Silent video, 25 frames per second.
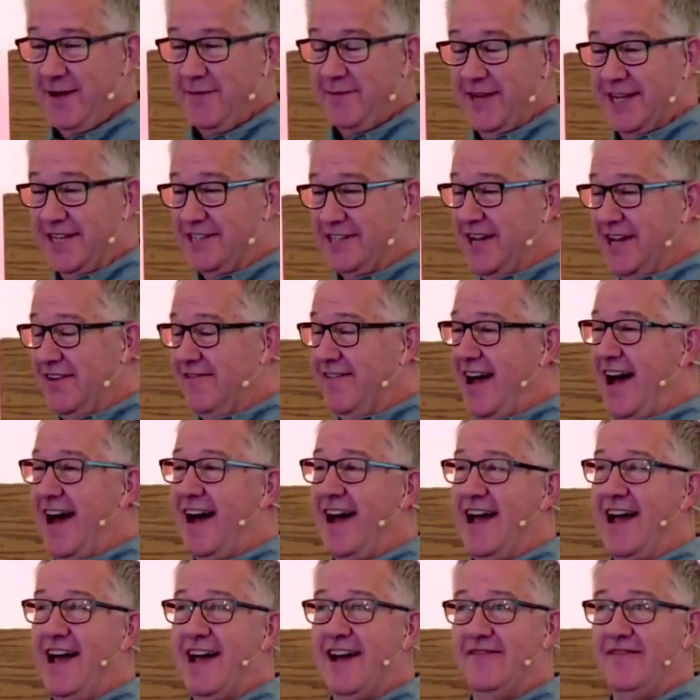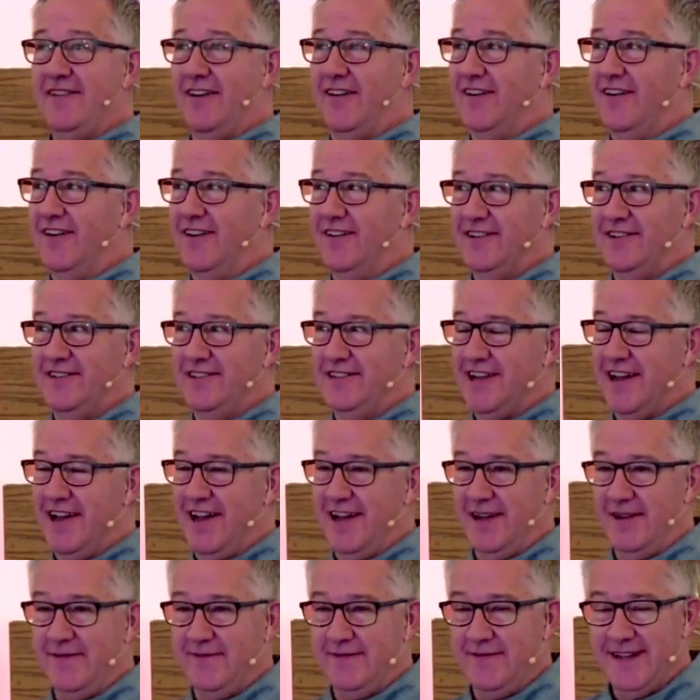Because if I have a hard
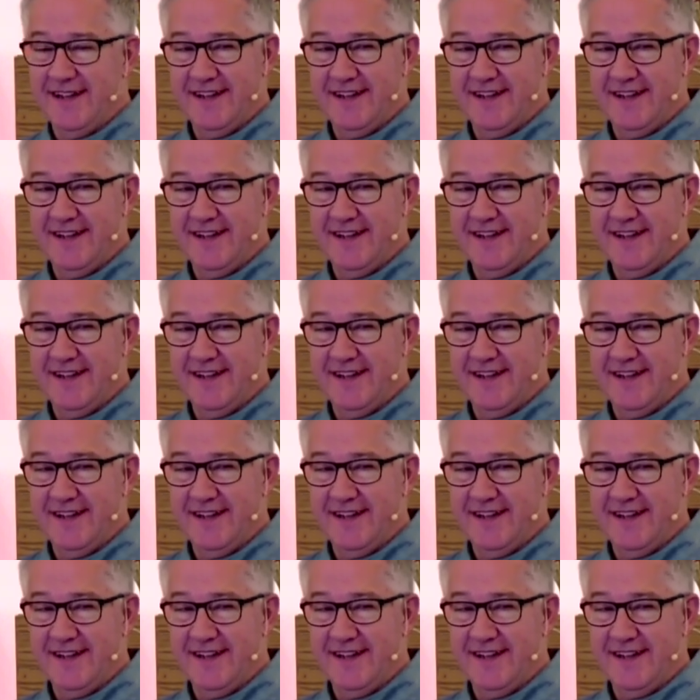time